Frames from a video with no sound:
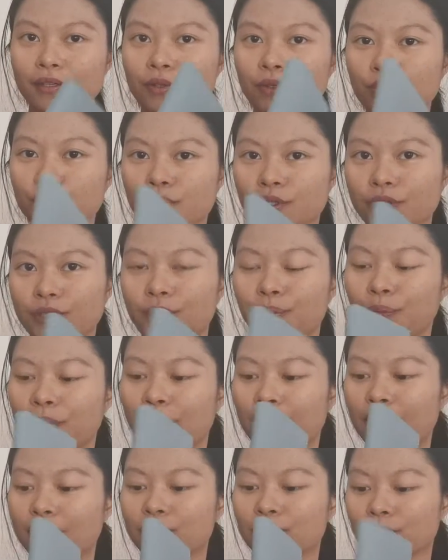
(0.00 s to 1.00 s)
Usually when
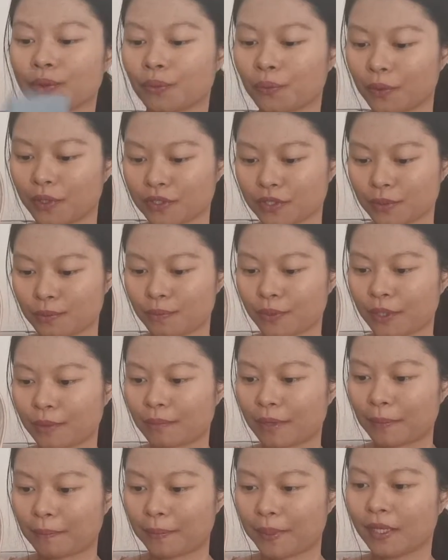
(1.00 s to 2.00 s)
I don't want to bring
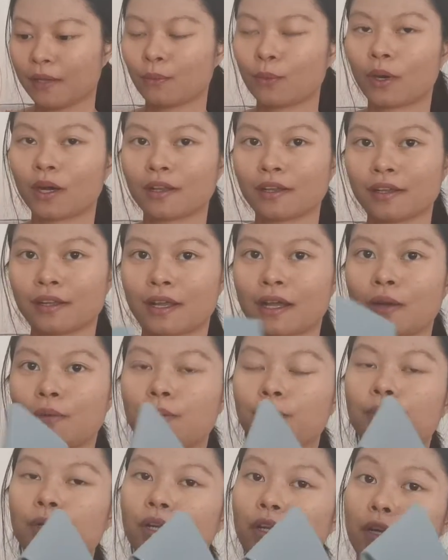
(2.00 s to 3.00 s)
my big wallet, I
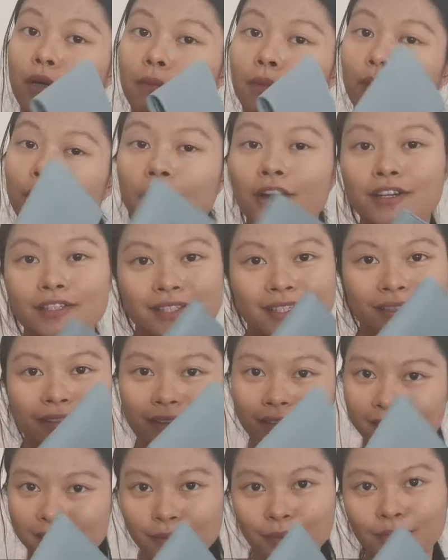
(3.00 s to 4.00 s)
will put a couple cards in
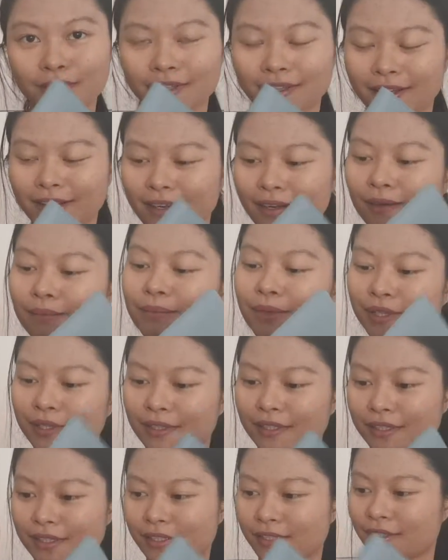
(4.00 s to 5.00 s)
this one, and I'll bring
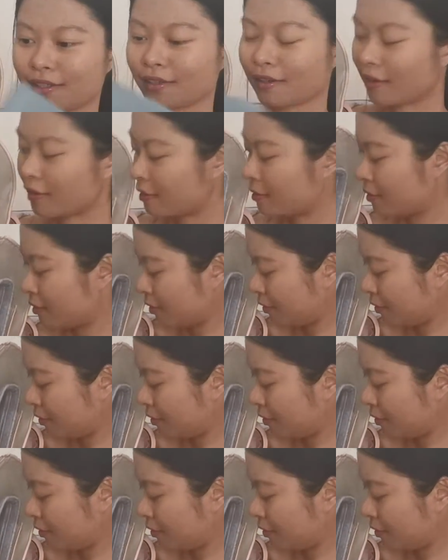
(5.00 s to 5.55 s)
this to go.